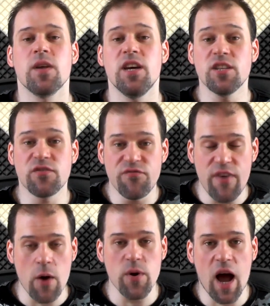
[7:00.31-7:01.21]
It is
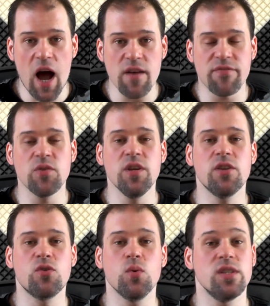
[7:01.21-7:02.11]
very high if you
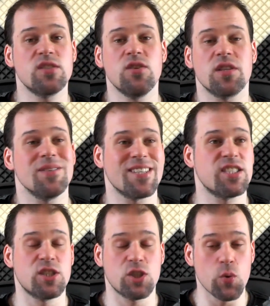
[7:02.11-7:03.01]
need to. It's not
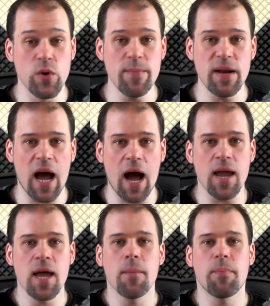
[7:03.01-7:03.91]
extremely
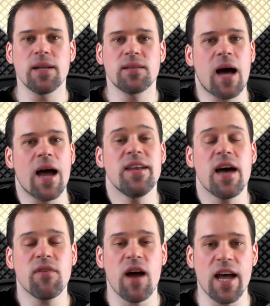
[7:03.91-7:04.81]
high, but I
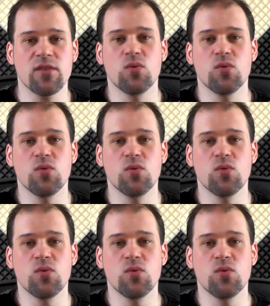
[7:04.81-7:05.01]
never